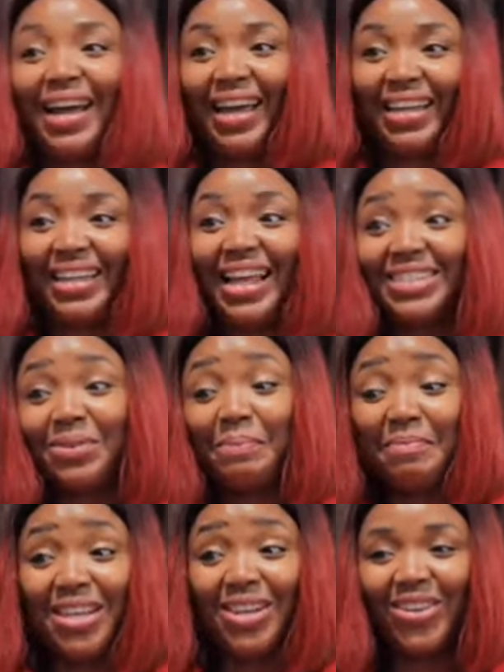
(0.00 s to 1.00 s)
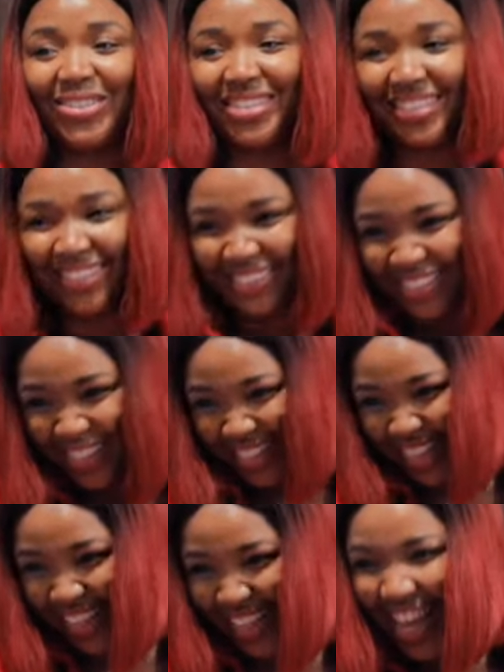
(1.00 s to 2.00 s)
in the bank. That's your millions.
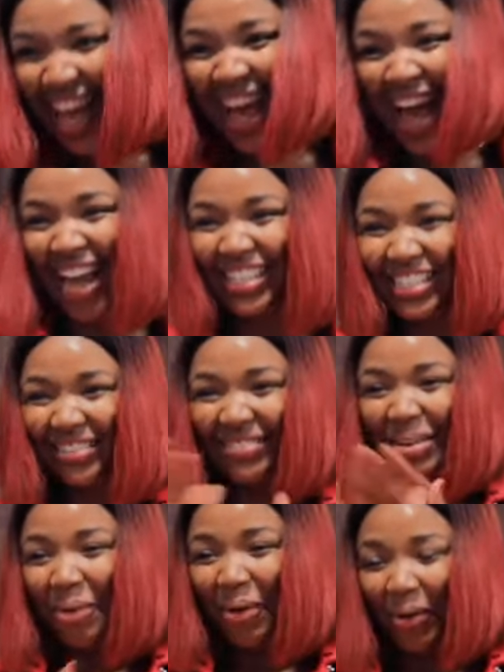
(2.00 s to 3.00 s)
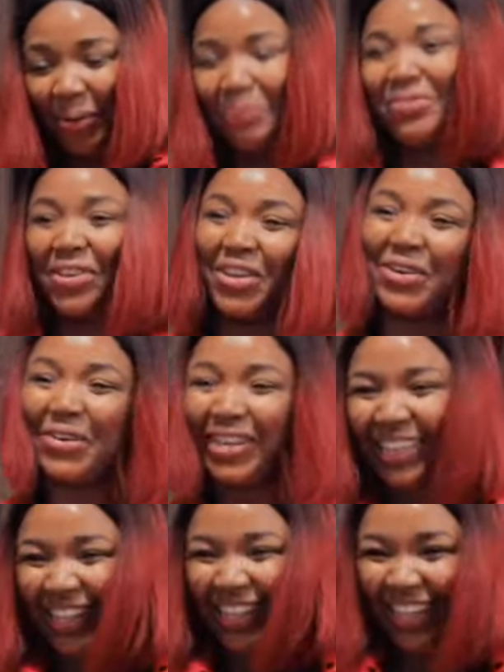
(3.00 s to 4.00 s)
I saved them all up for
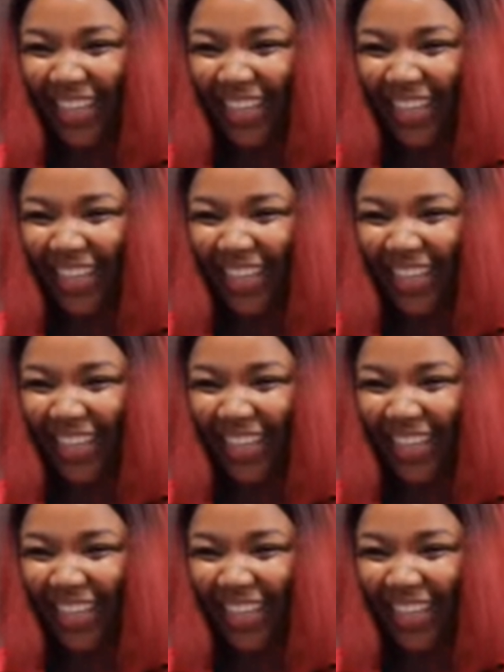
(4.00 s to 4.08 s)
you.